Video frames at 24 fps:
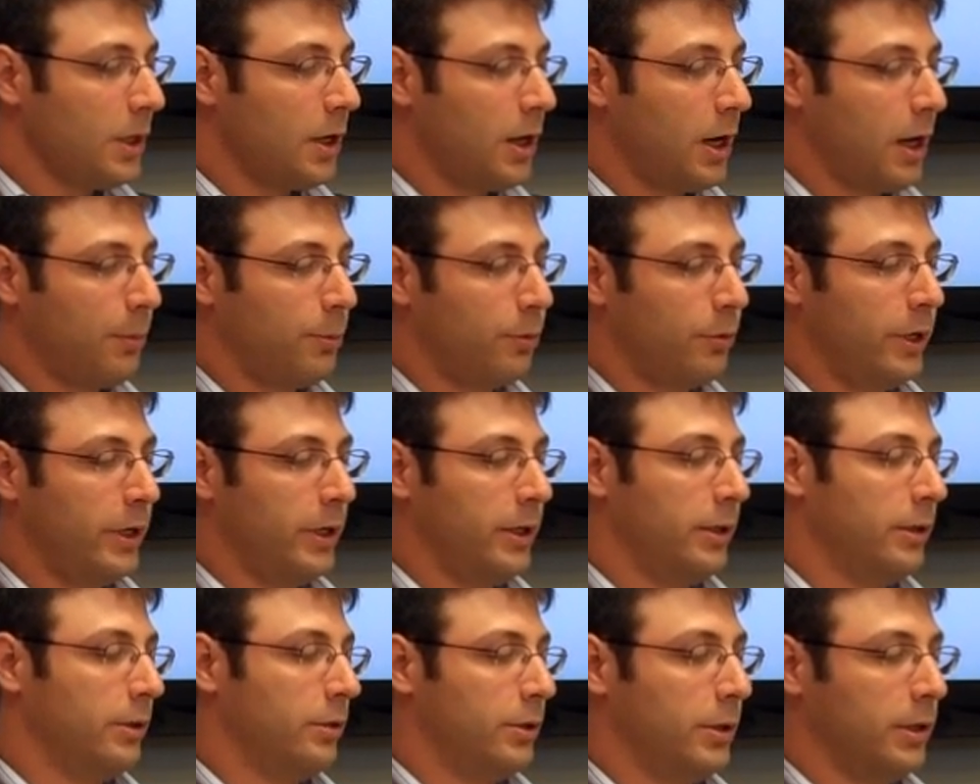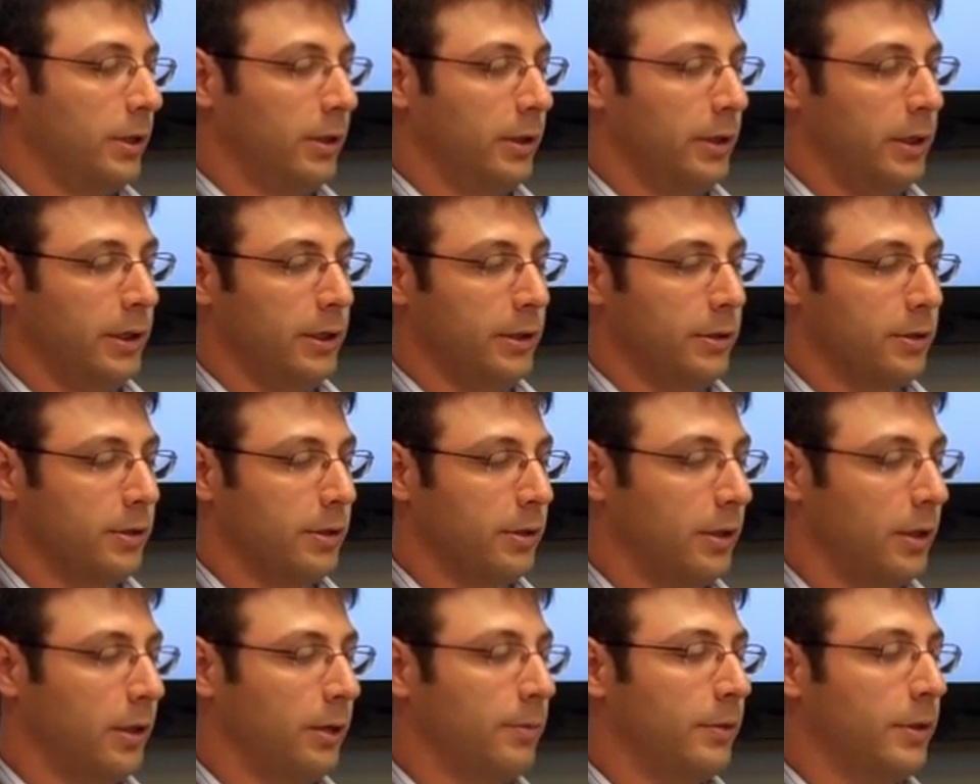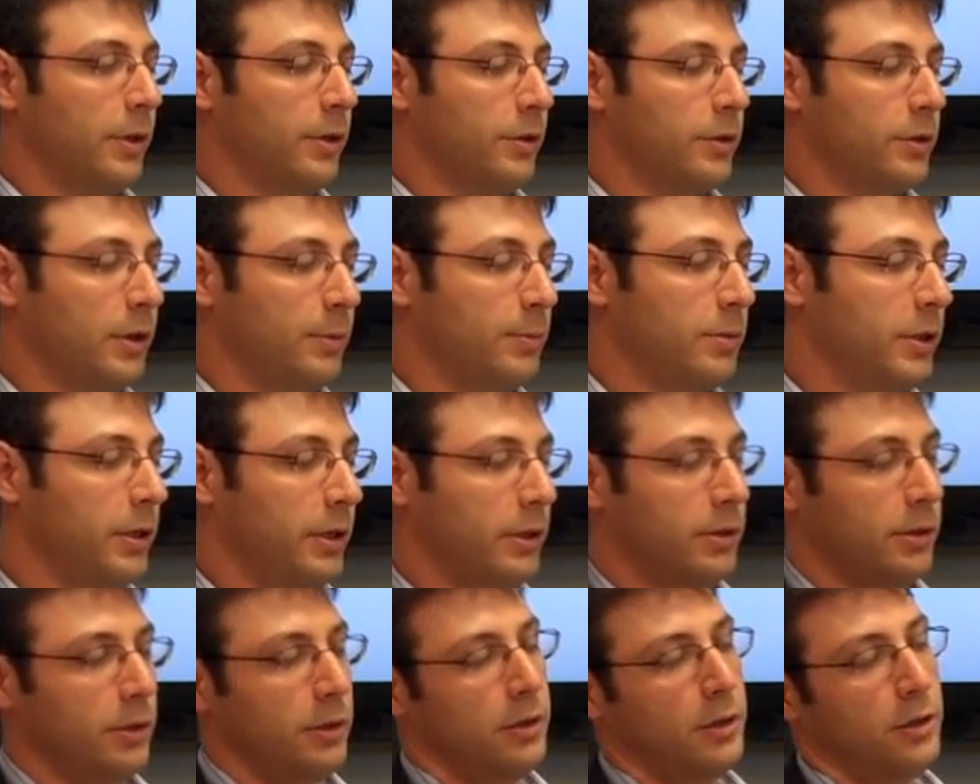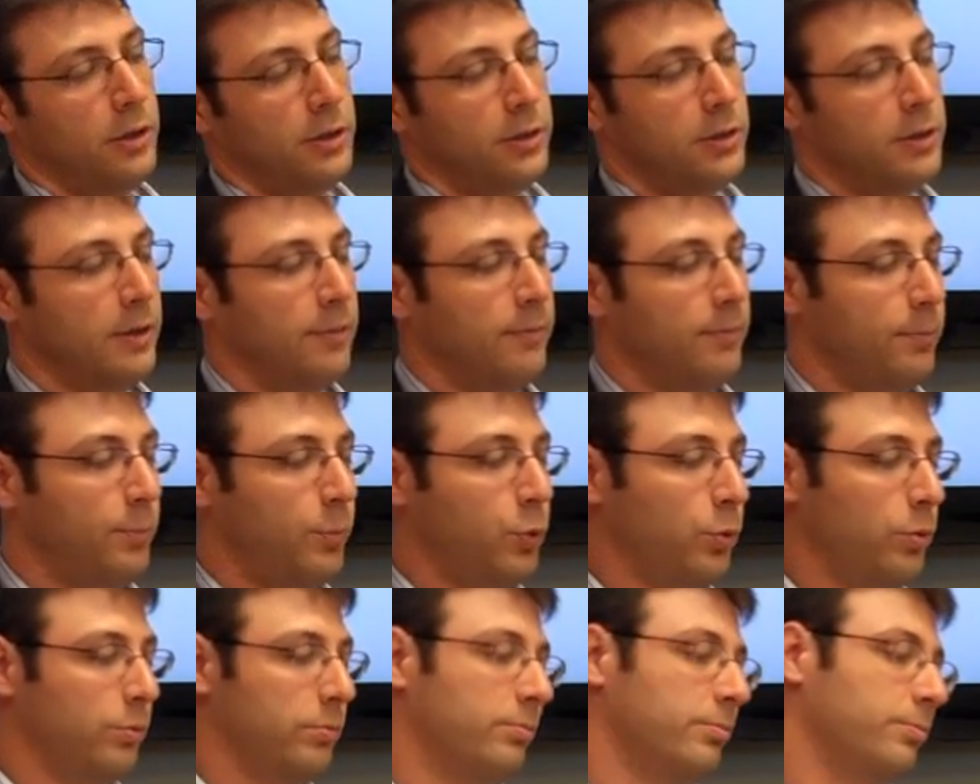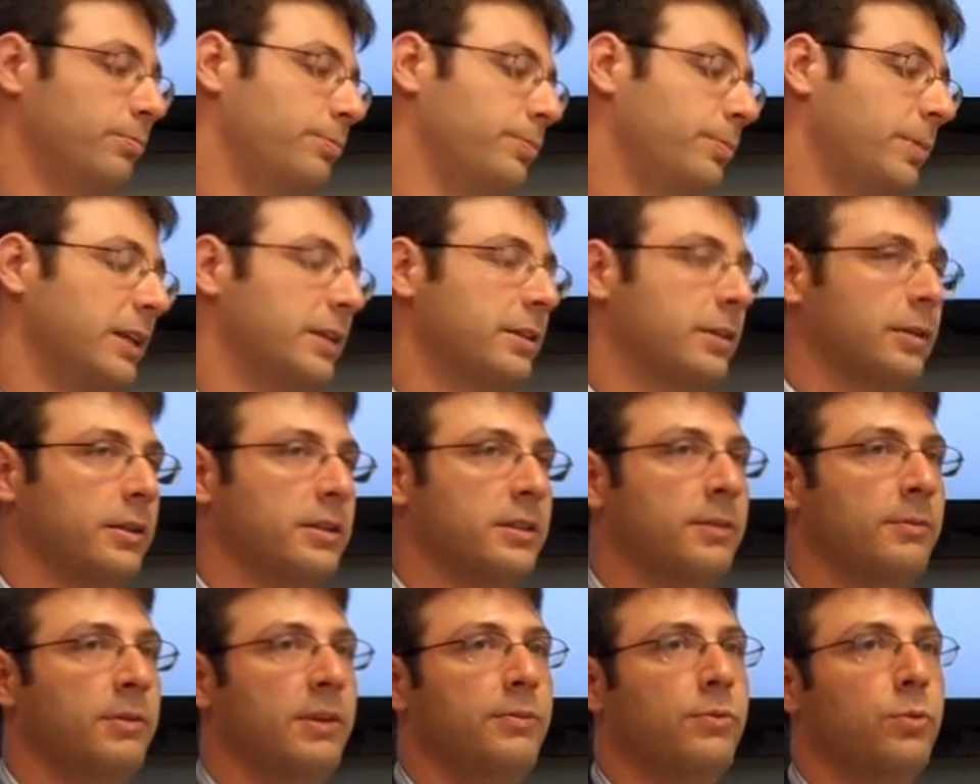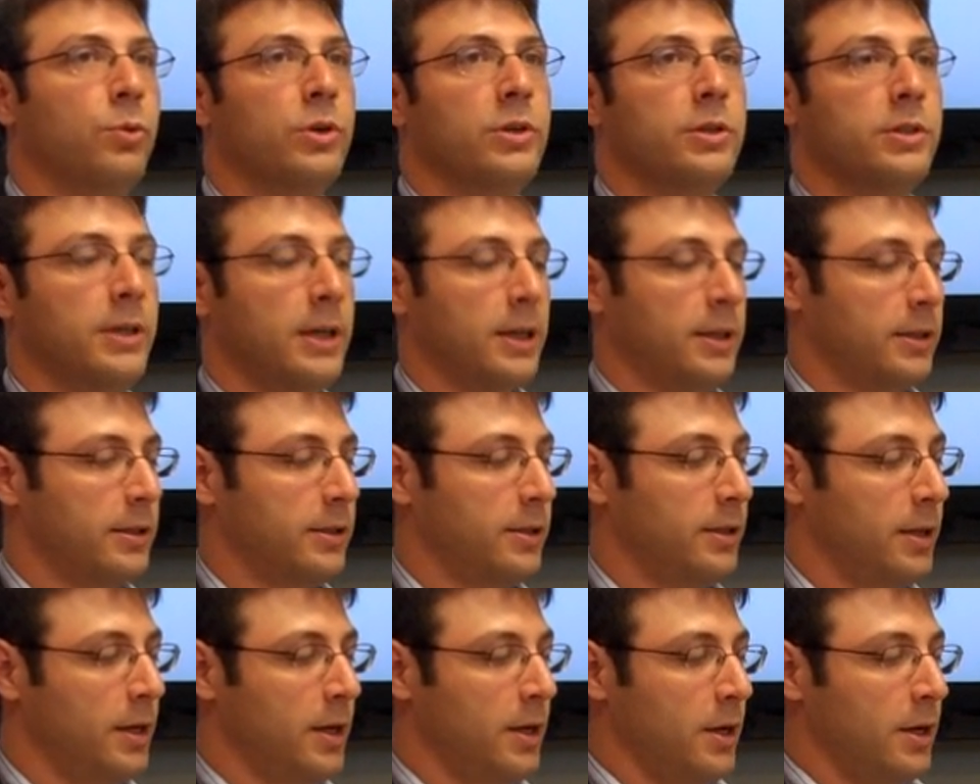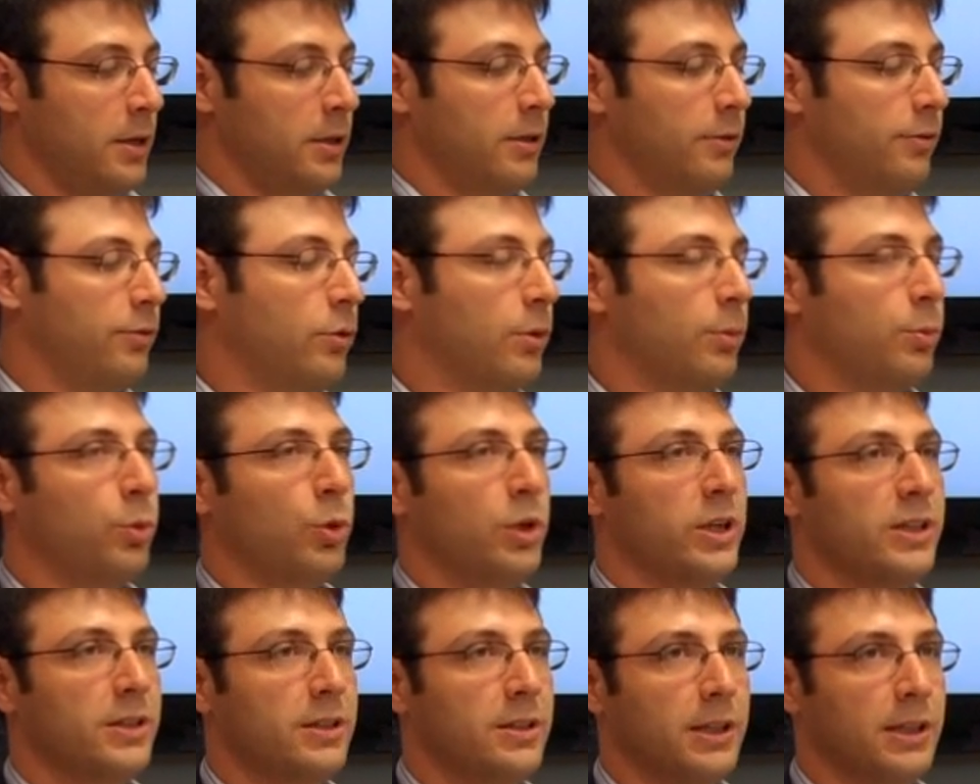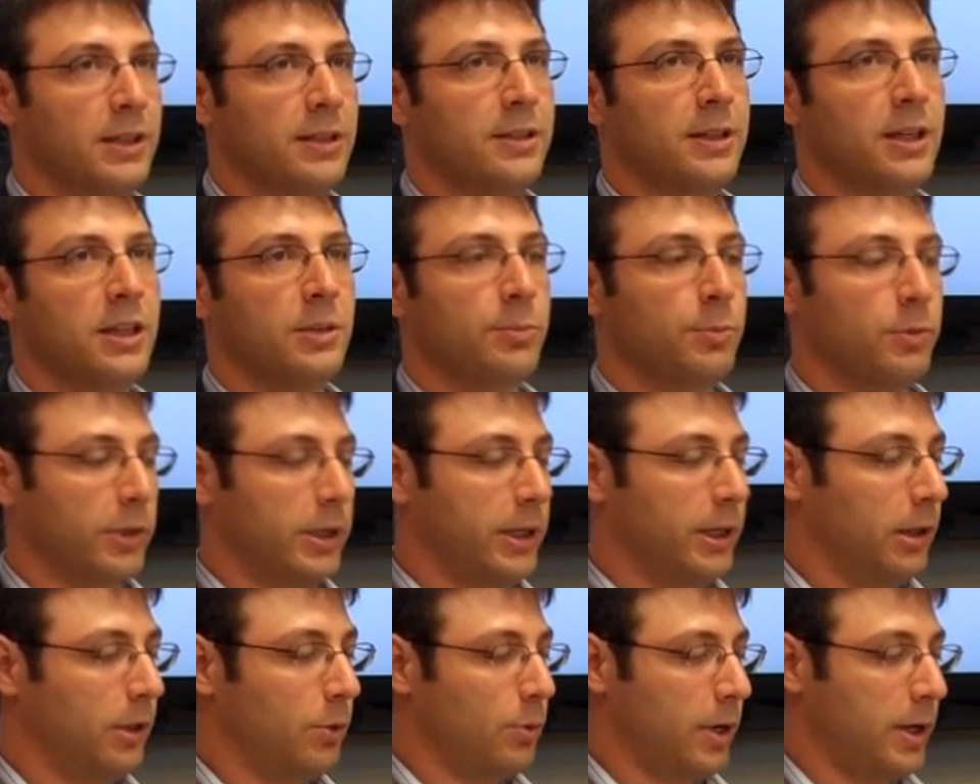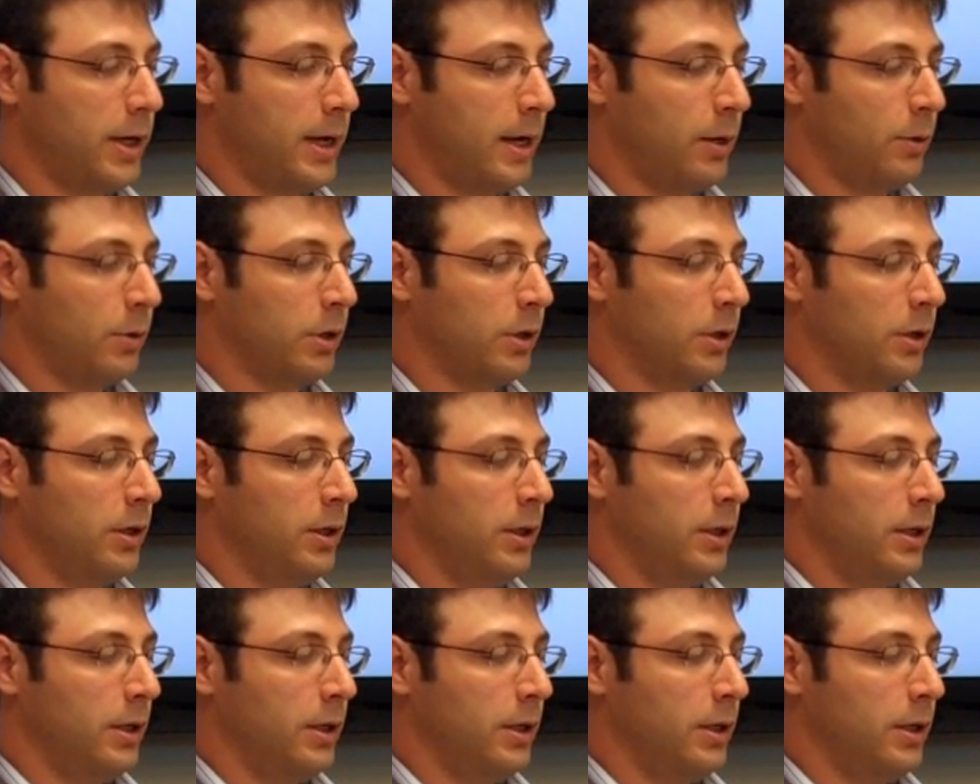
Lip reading: operating utilities, their subsidies is basically 74 cents to 4.6 cents per kilowatt hour.